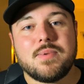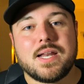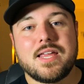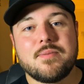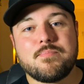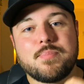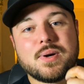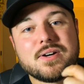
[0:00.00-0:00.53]
But
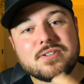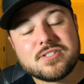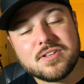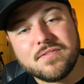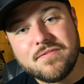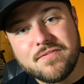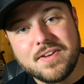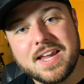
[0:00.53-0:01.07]
he
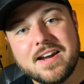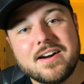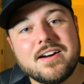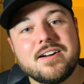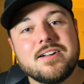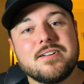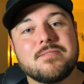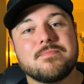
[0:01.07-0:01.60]

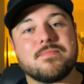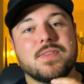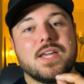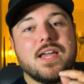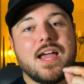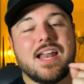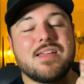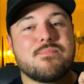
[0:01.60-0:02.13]
persevered
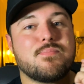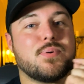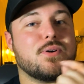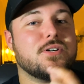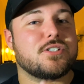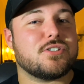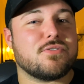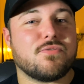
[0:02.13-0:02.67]
and he pushed